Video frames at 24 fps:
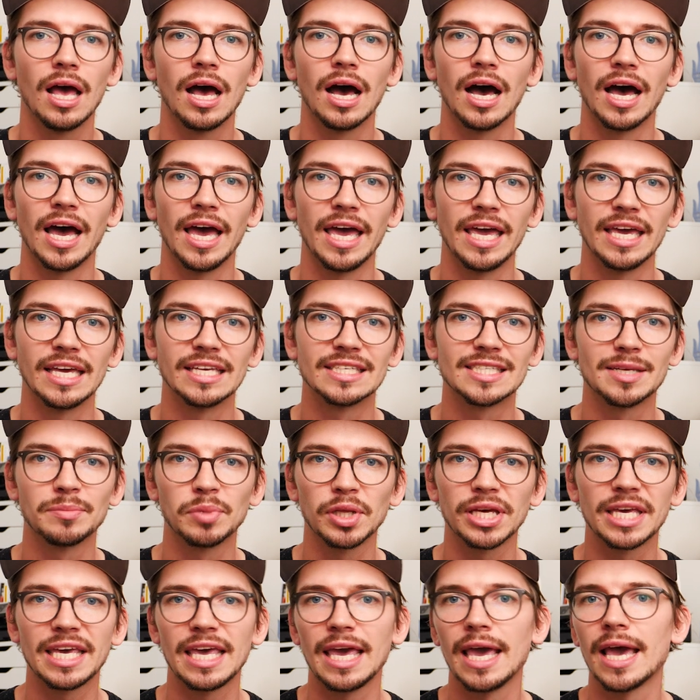I
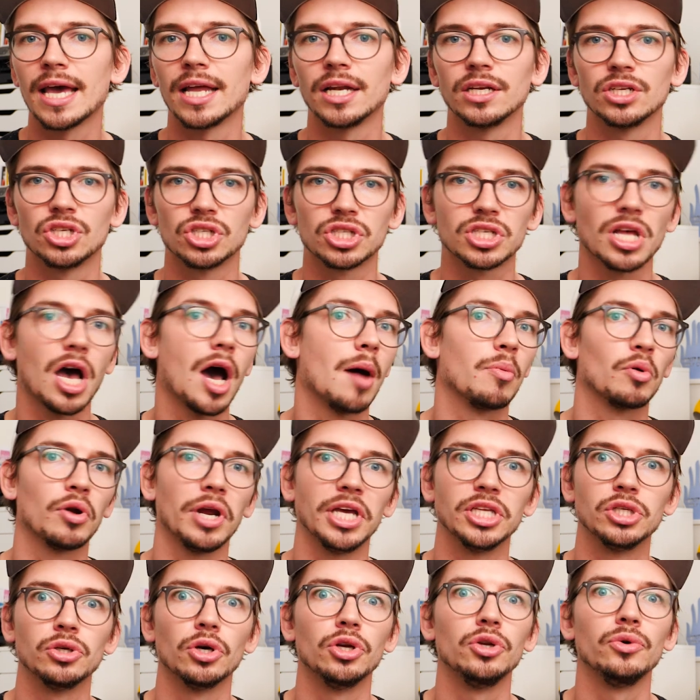simply can't just
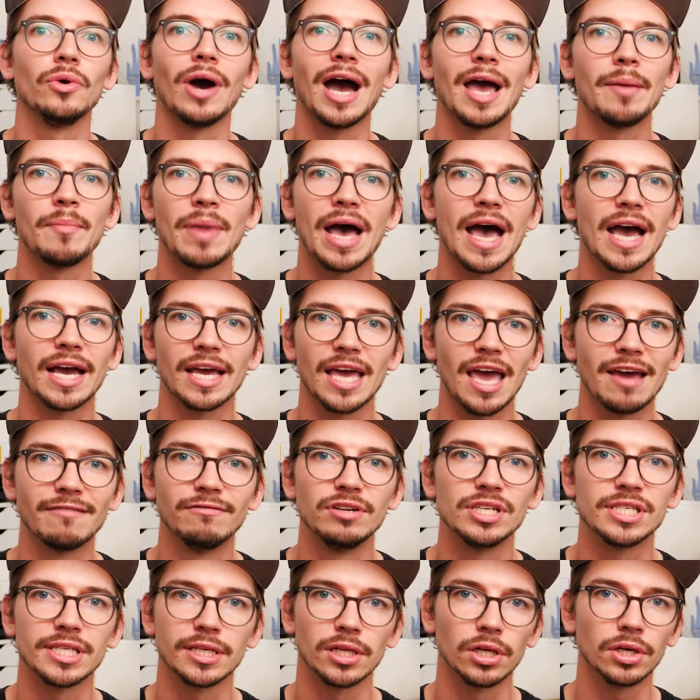upgrade to a new iMac
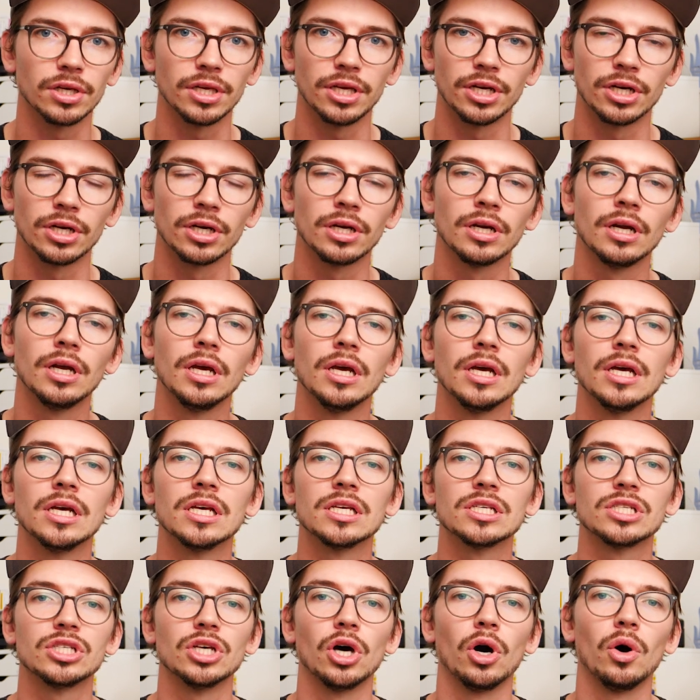every single year.
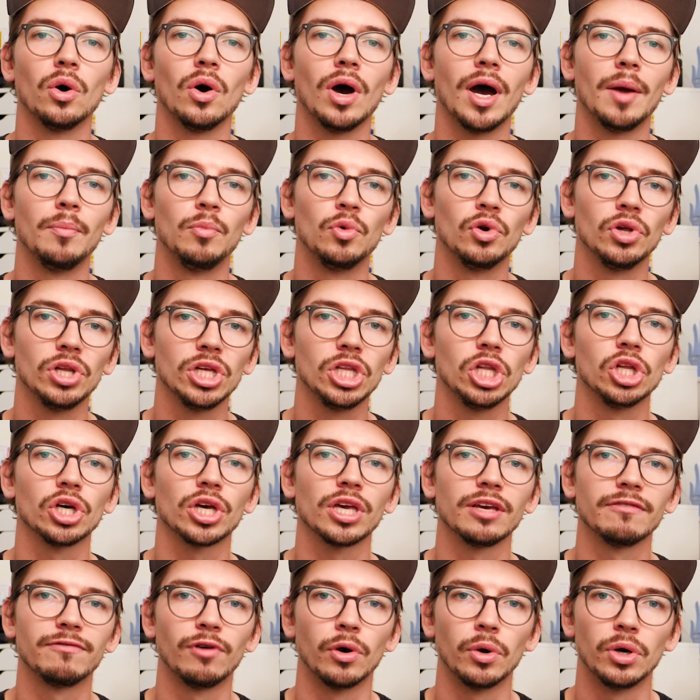So I'm really
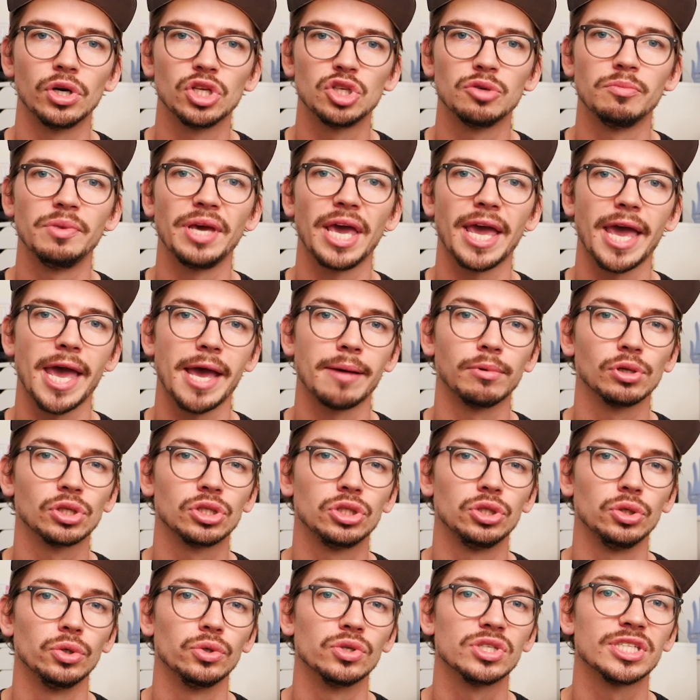looking forward to being able
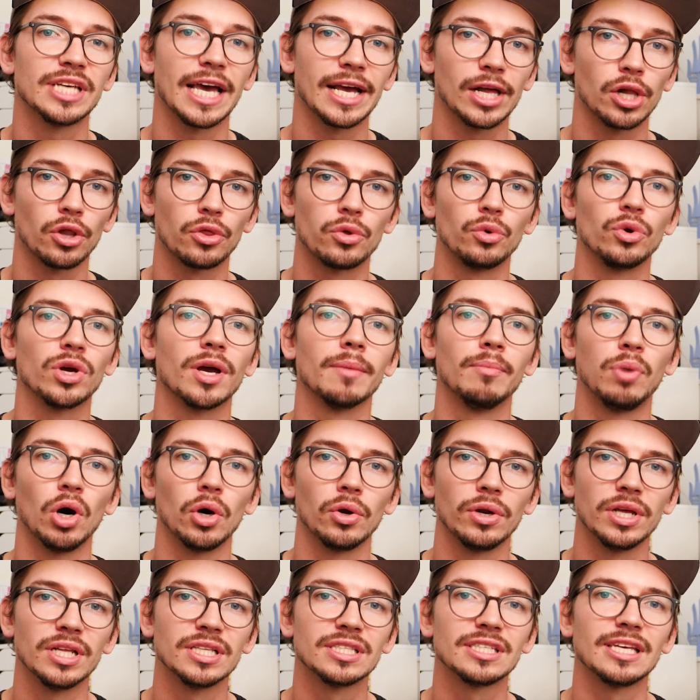to cycle through
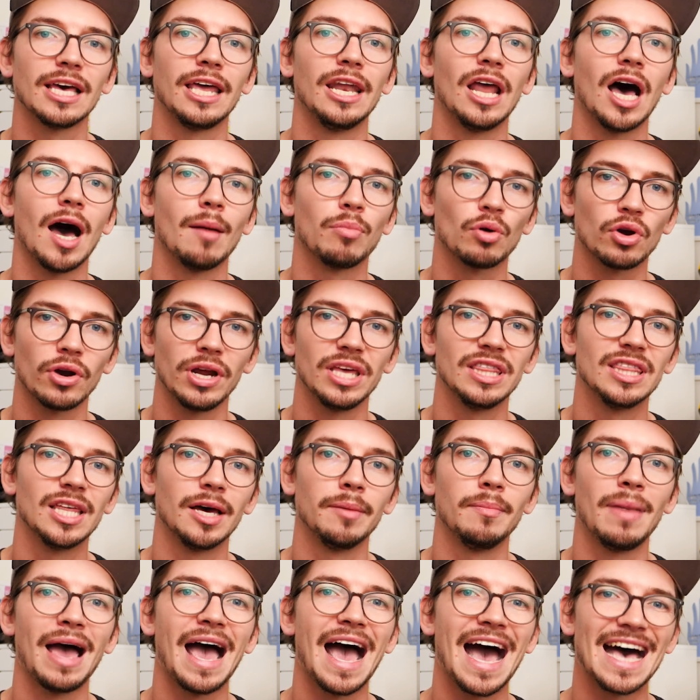components and upgrade
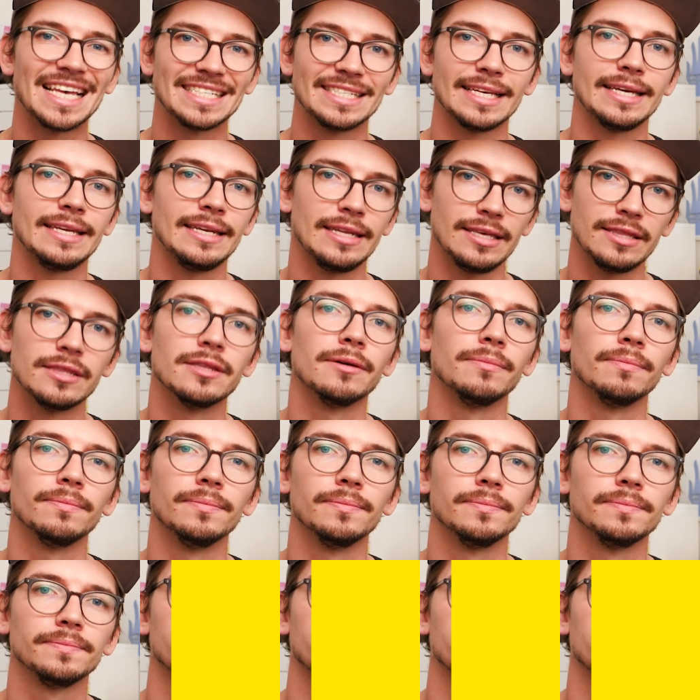them as I need them.